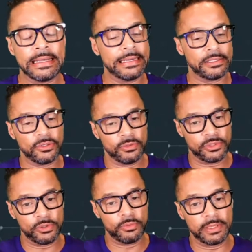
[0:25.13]
to,
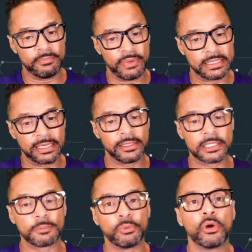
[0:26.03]
to basically
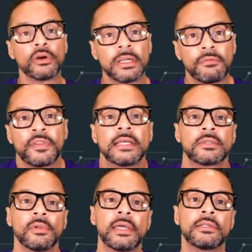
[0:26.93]
explore different things
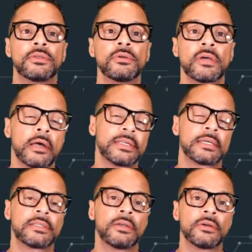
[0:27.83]
related to
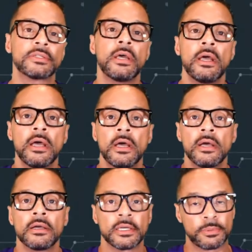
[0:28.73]
contact centers,
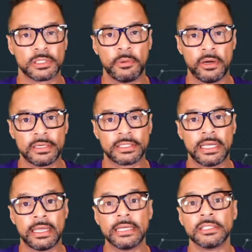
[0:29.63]
customer experience
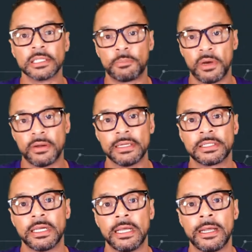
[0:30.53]
and agent
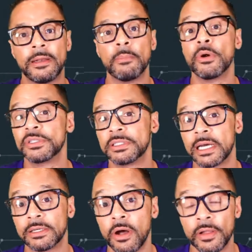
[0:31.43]
experience and emerging
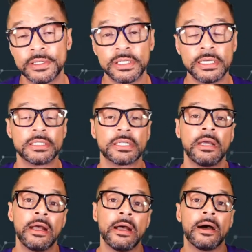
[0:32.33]
technologies,
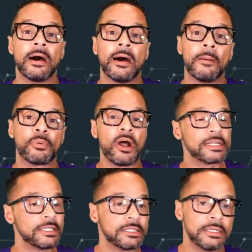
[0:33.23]
Uh,
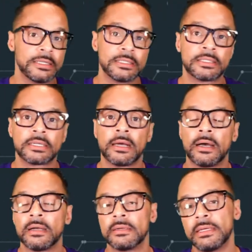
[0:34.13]
processes,
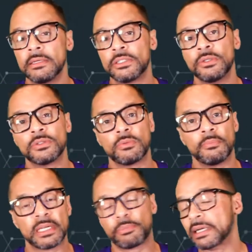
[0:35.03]
uh, issues,
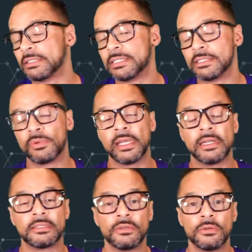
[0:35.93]
best practices
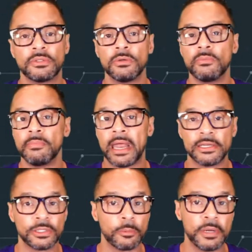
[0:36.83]
related to to
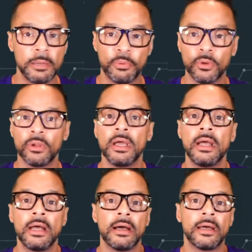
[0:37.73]
managing your people
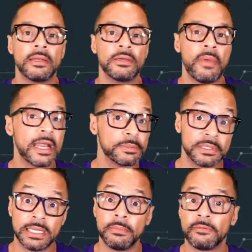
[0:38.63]
and your
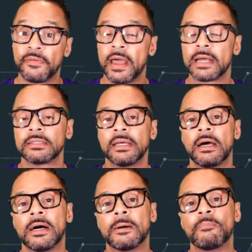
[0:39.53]
management team, in fact,
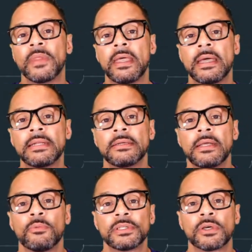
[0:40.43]
um, and,
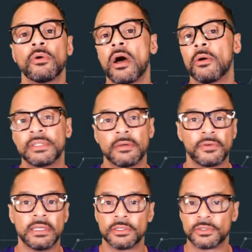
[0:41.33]
and what's going on with
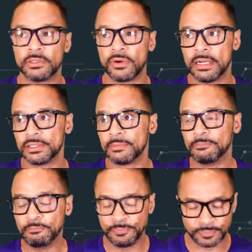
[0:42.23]
different industry trends.
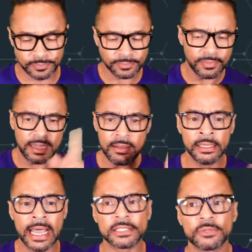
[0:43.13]

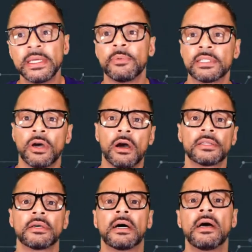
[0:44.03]
Last week, we
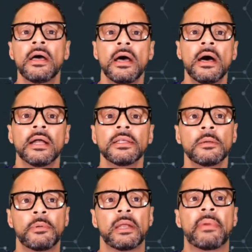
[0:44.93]
talked uh, a
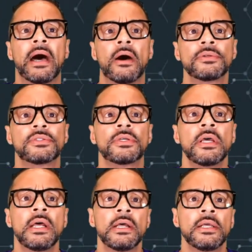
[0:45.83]
little bit about,
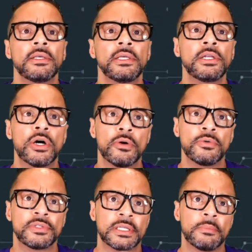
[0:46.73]
you
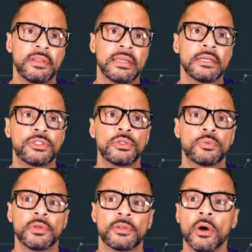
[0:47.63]
know, some of the
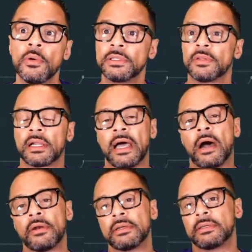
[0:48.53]
issues with going to the
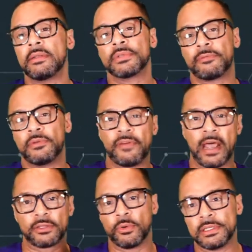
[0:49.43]
cloud, and there was a few
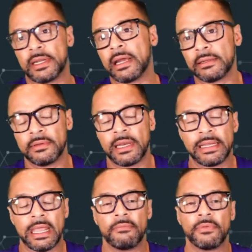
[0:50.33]
factoids that I that I
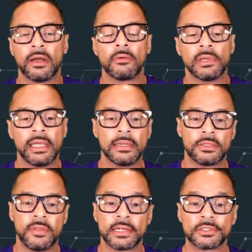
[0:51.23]
gave there related
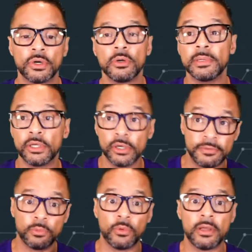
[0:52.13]
to that. So it'd be good if
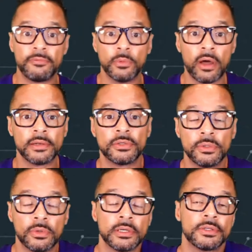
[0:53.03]
you, if you want to
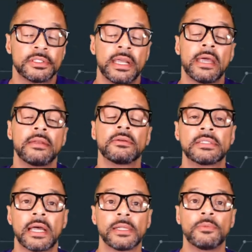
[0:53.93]
understand
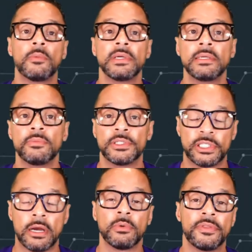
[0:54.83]
exactly what we, we
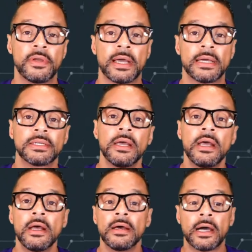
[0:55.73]
shared with you guys,
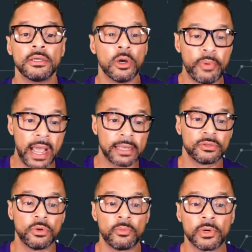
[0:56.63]
uh, you can go back
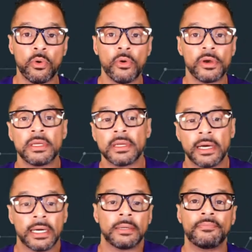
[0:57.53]
into a recorded
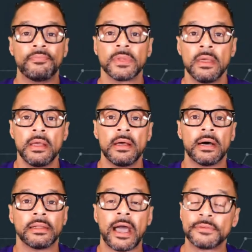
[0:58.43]
um,
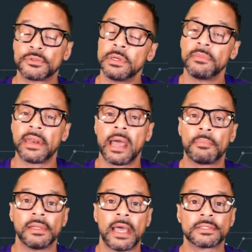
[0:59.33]
a live stream that
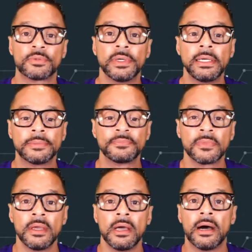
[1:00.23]
happened last week.
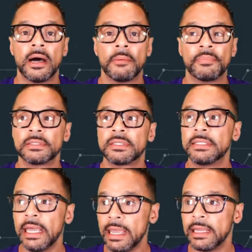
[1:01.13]
Uh, but
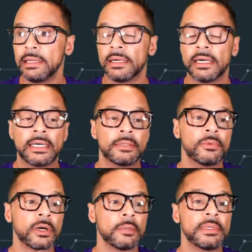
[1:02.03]
today uh,
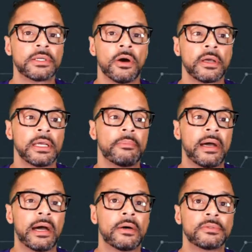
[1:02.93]
we're going to be talking
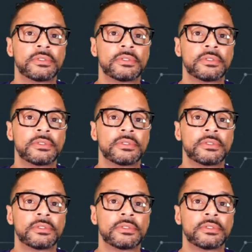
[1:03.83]
about